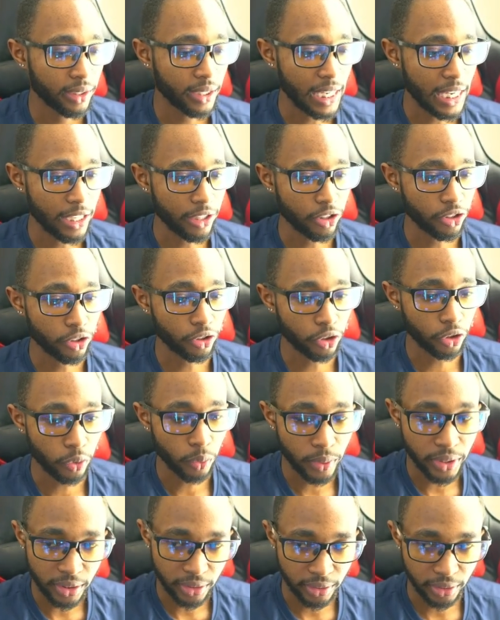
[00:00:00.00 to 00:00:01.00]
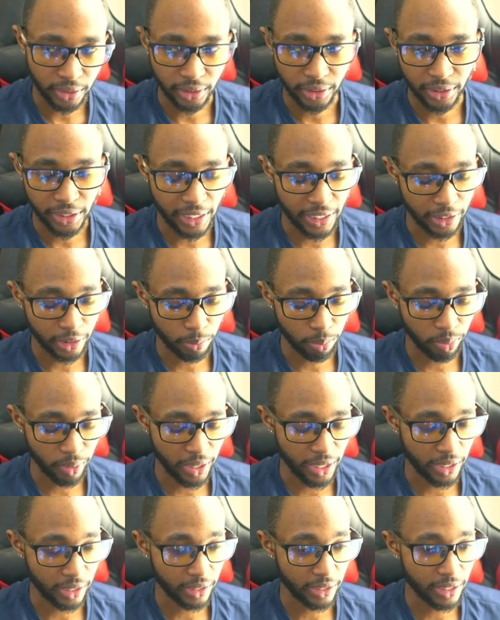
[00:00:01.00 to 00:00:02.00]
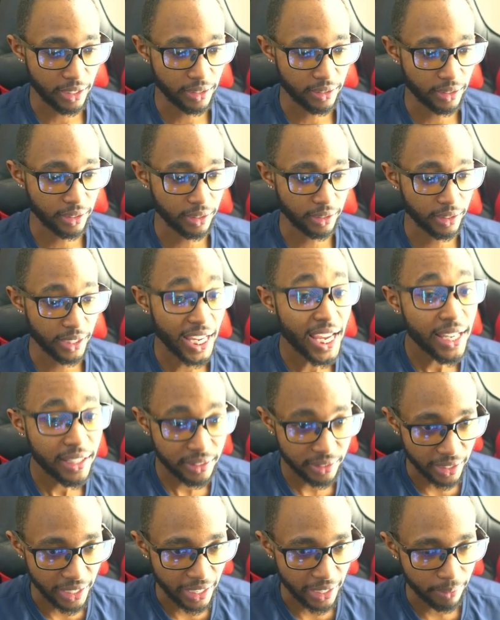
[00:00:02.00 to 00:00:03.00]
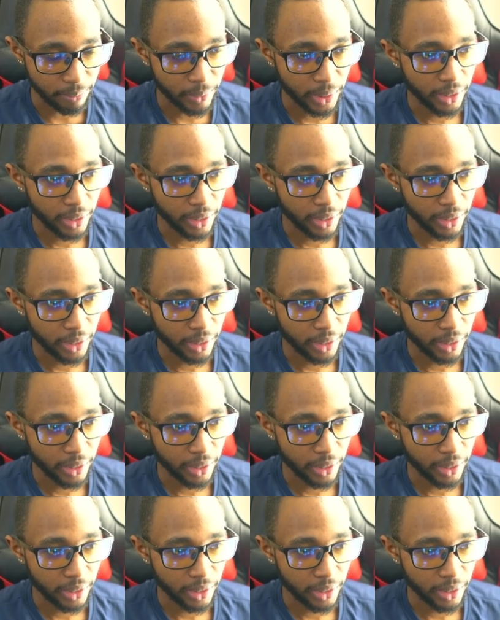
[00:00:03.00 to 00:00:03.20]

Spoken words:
and twist it into playing it into his game.